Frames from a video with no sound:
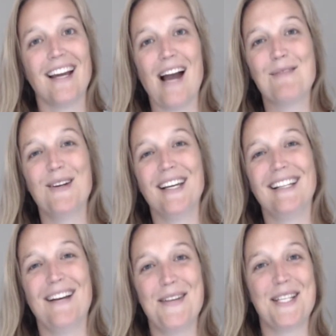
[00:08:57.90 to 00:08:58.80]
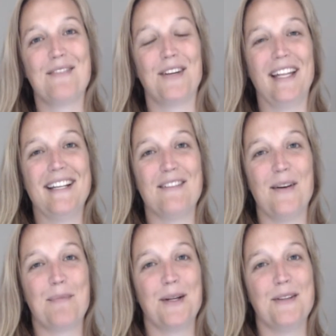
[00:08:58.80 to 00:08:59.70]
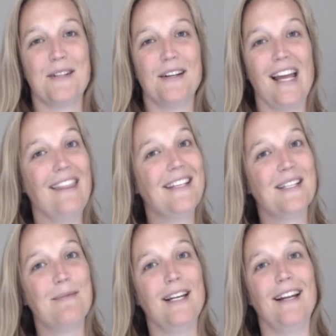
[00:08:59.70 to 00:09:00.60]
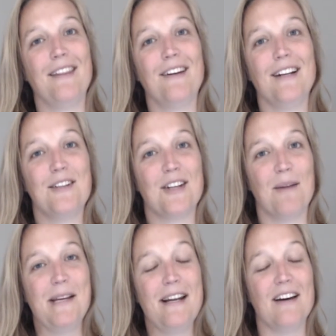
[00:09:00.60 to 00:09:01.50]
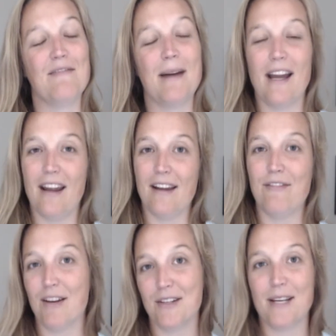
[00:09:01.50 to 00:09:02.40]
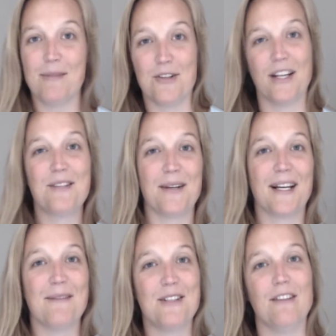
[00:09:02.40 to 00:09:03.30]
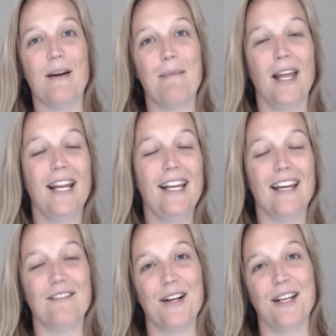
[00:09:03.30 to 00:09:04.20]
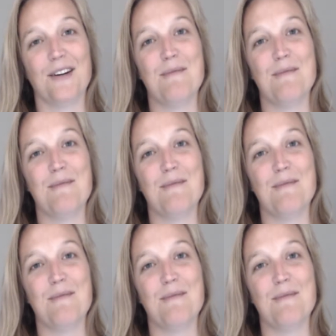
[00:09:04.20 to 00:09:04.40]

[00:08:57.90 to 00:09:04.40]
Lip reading: I'm Logan Clements, freelance event producer, and this has been another installment of my favorite tips and tricks when it comes to event planning and running your own